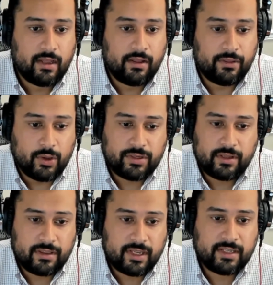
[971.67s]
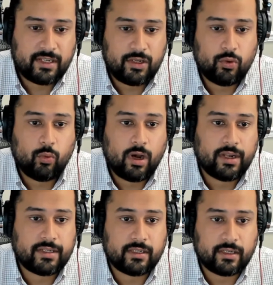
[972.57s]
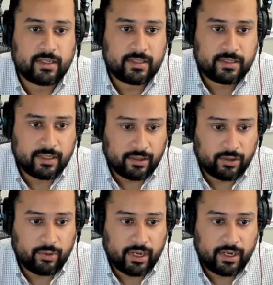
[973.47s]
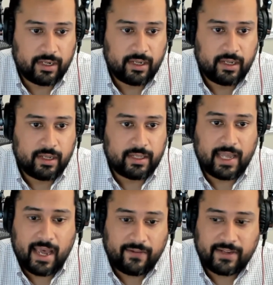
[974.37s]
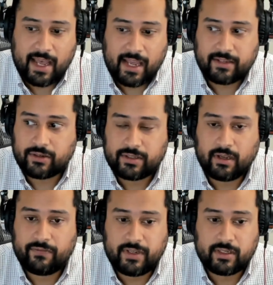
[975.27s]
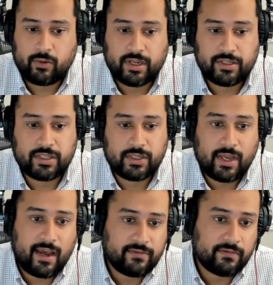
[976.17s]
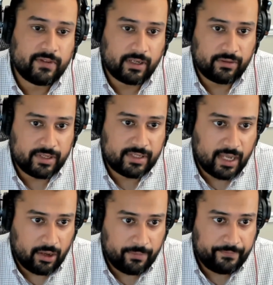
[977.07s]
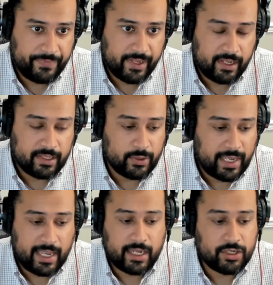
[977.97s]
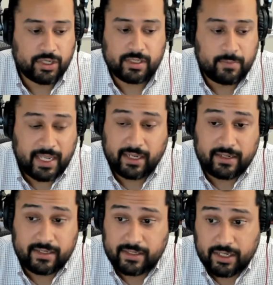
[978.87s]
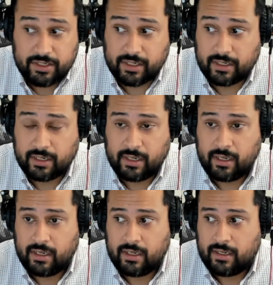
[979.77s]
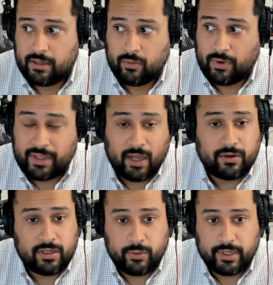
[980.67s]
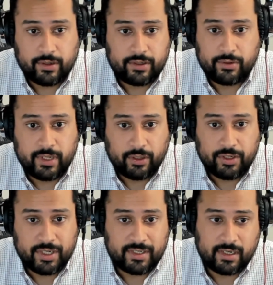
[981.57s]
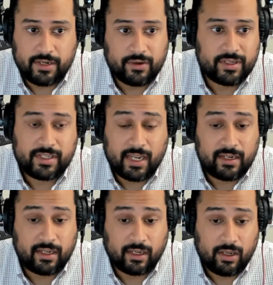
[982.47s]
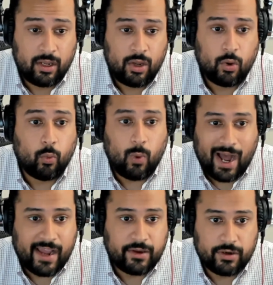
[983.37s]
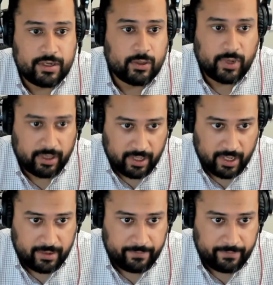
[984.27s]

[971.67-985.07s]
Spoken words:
those are the things that you want to consider, right? You have to ask yourself these questions. You have to figure this out. You can't just make a decision without doing your due diligence and understanding why you're doing that.